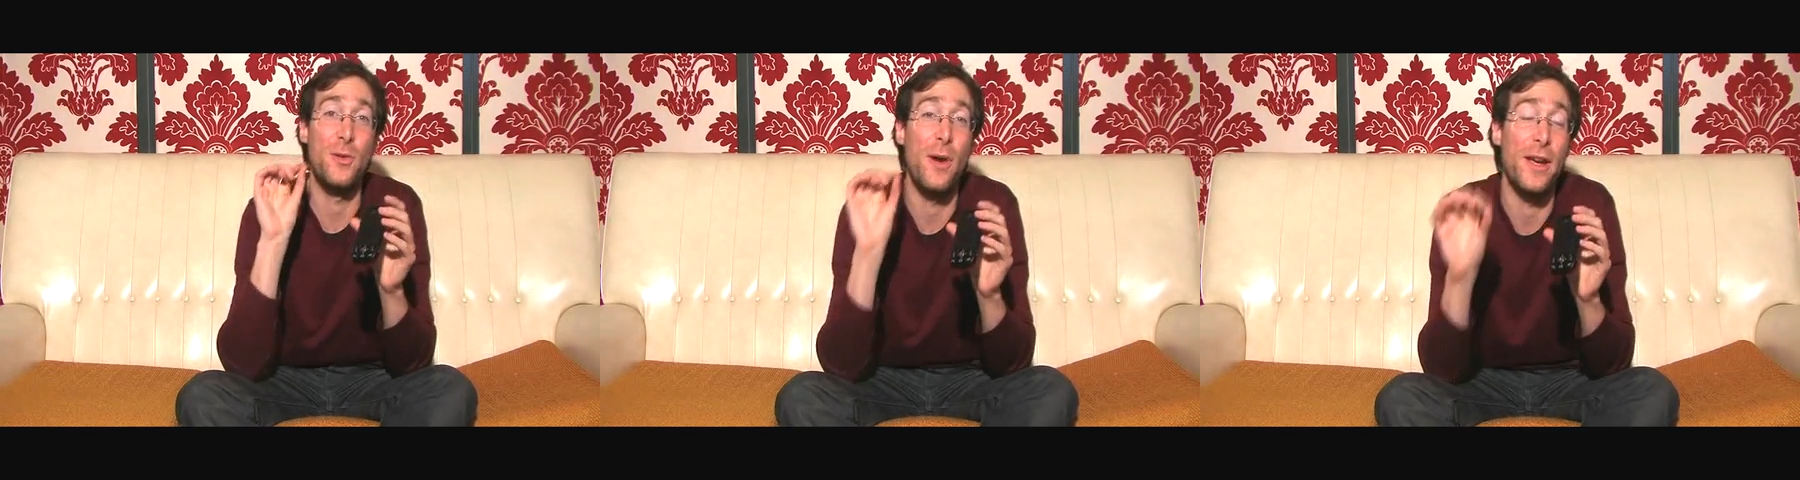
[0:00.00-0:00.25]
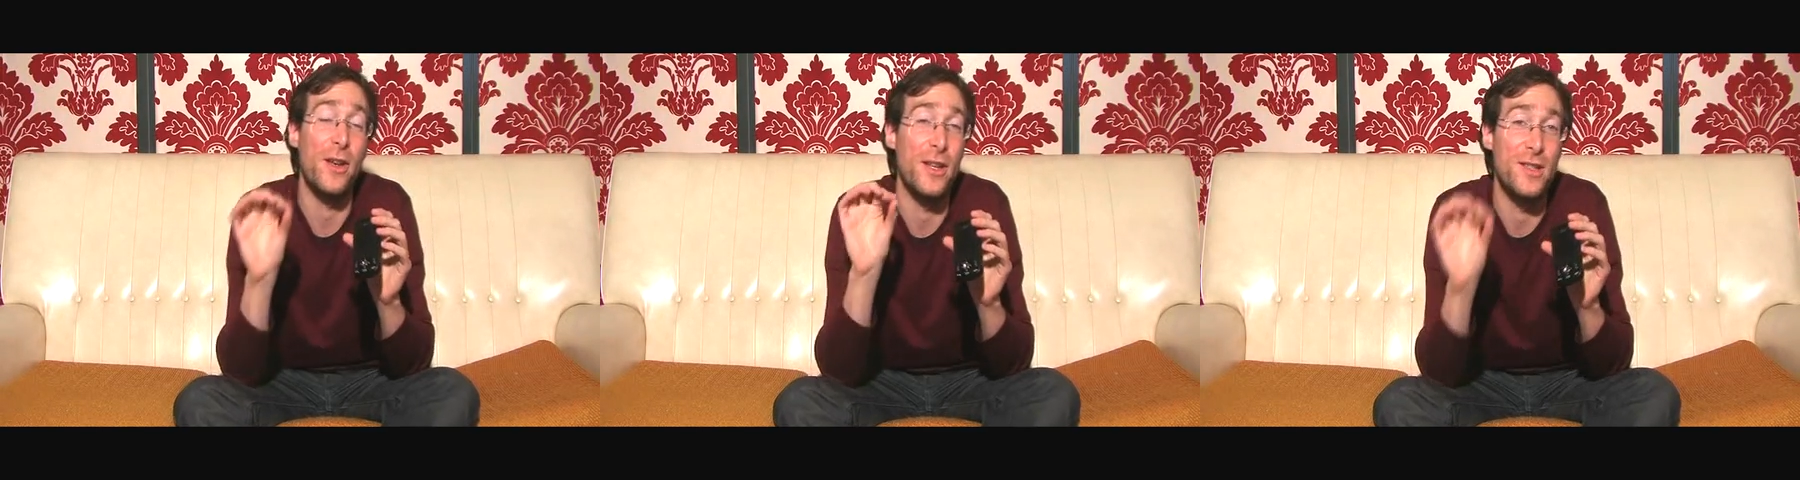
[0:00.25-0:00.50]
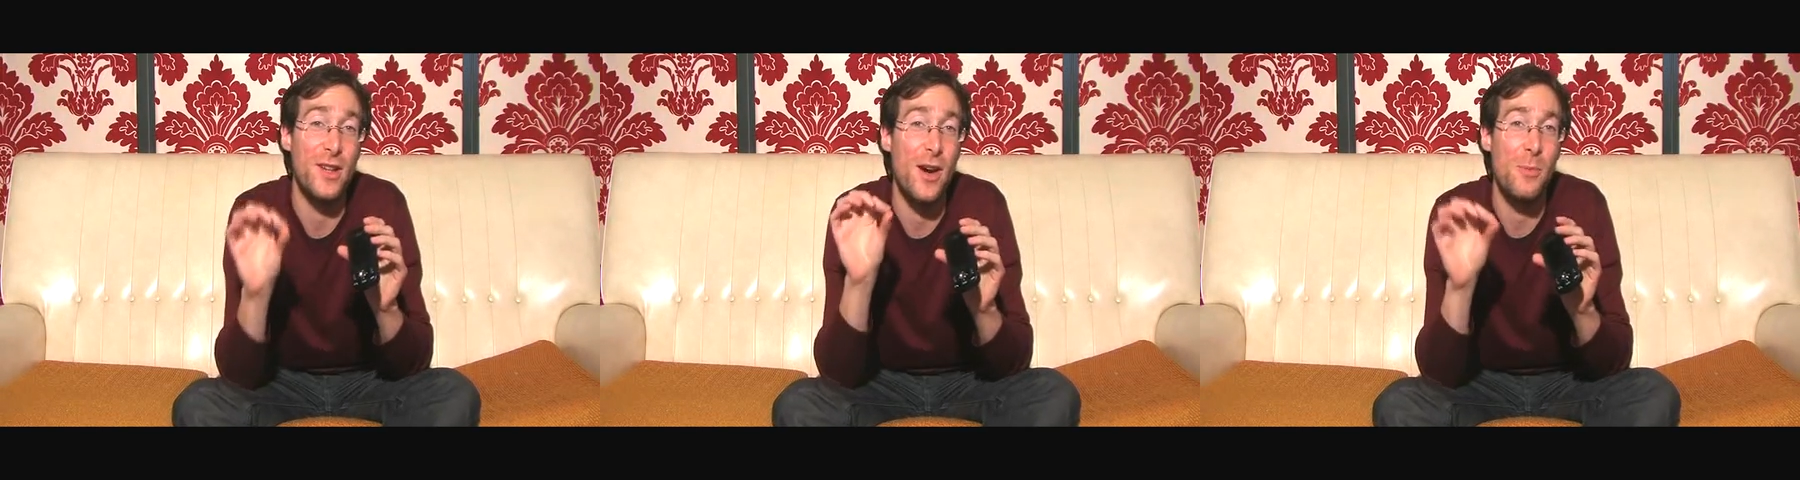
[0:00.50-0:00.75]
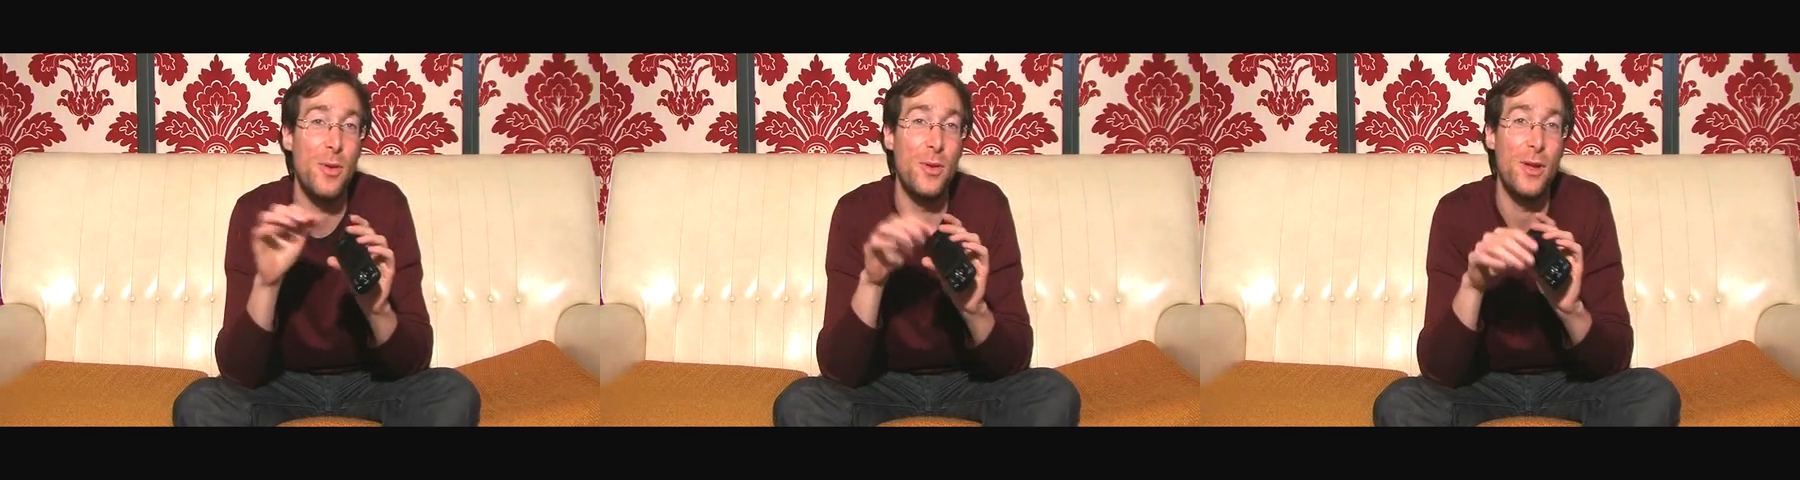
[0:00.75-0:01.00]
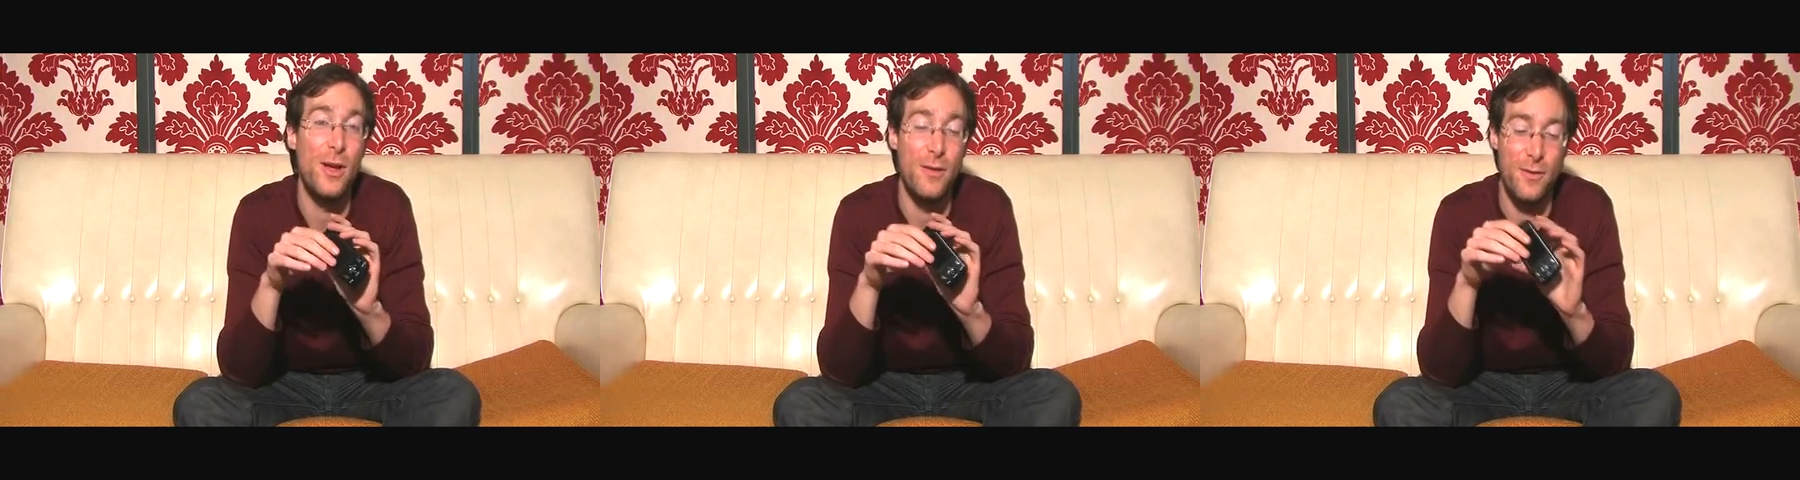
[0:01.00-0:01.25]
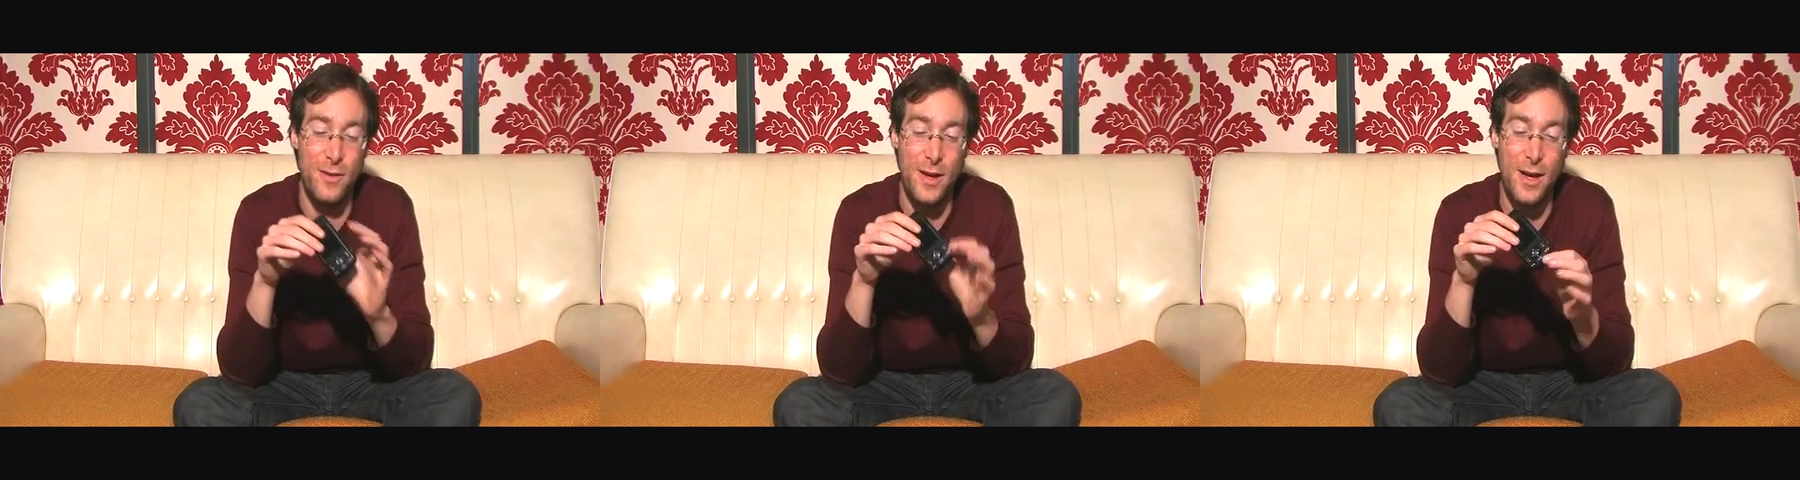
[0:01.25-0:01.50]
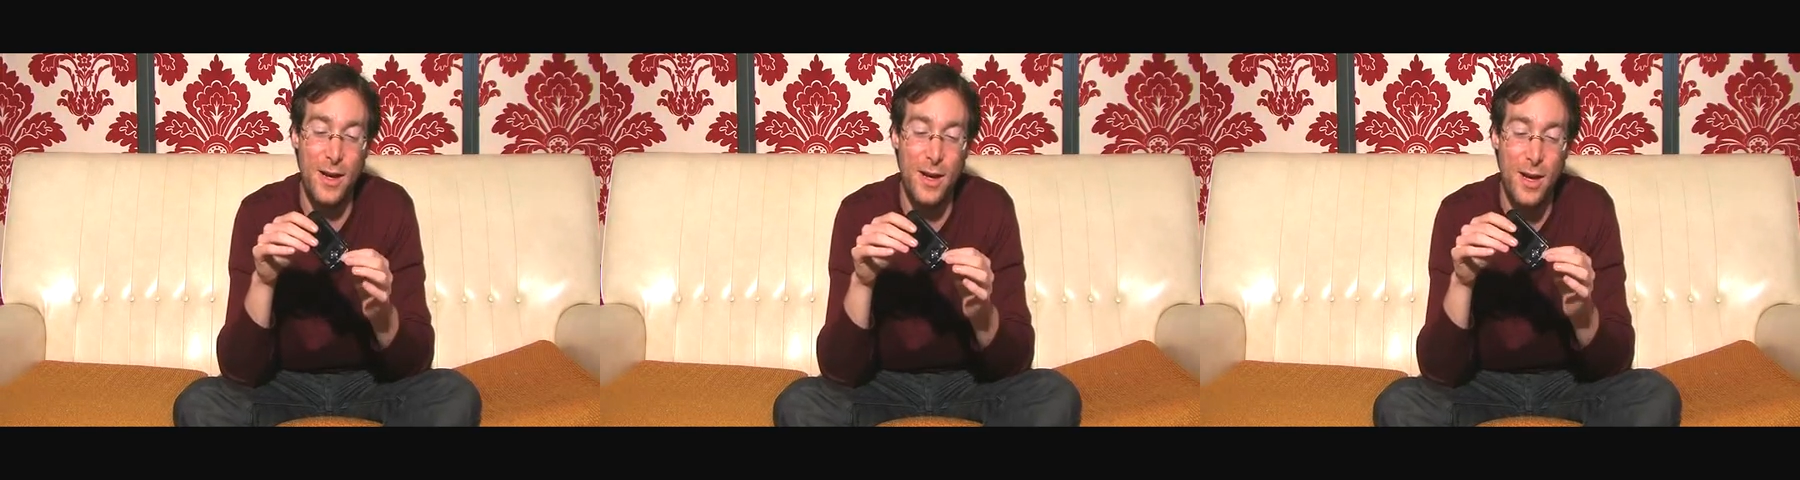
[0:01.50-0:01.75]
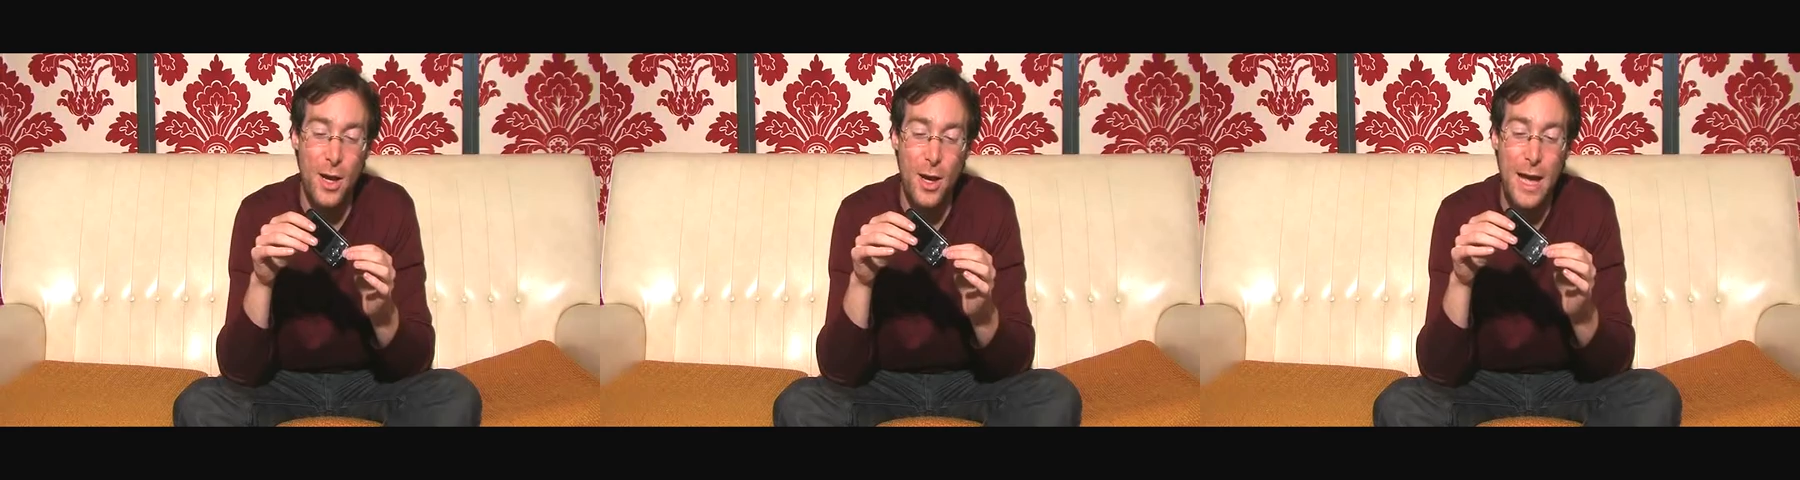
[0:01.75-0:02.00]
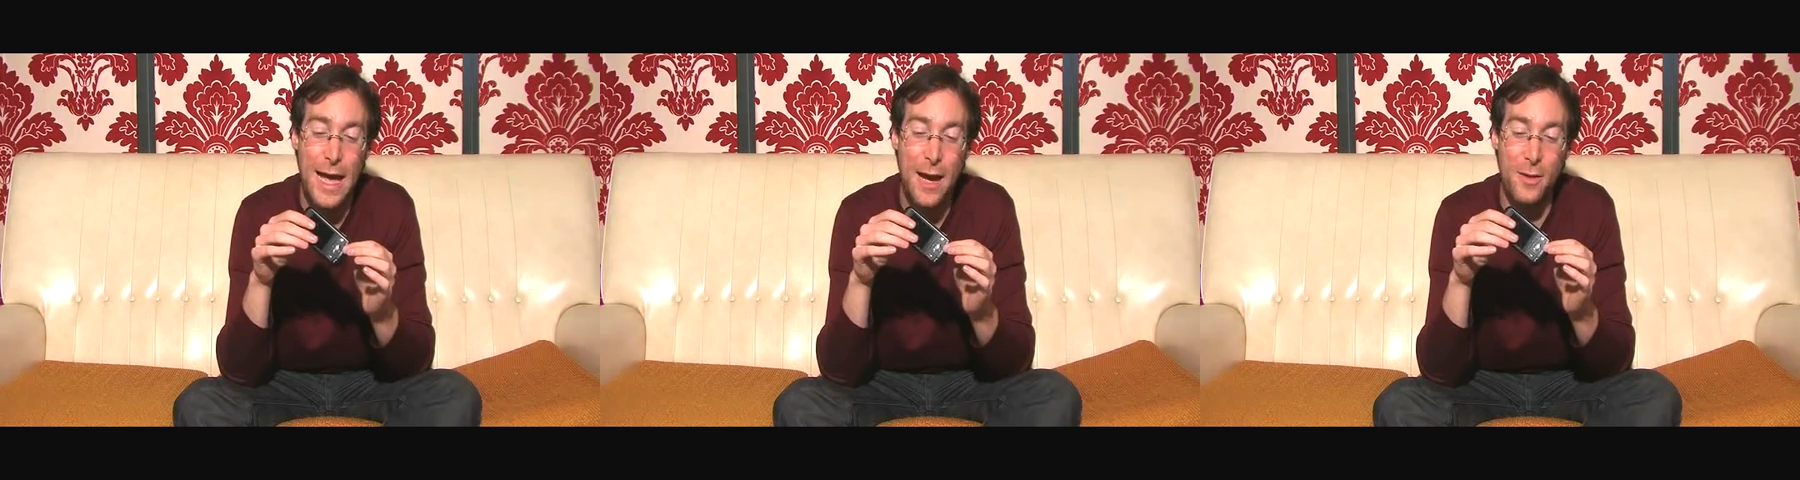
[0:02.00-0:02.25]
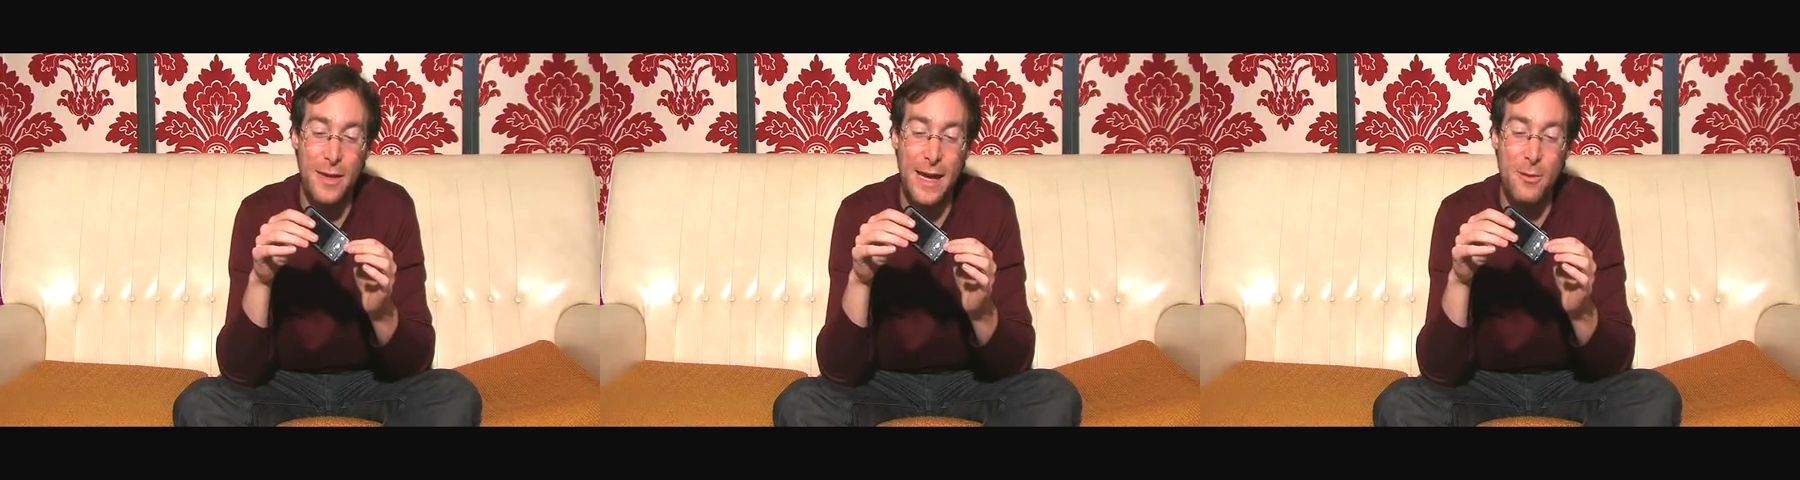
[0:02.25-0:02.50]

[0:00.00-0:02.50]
is quite a good example of how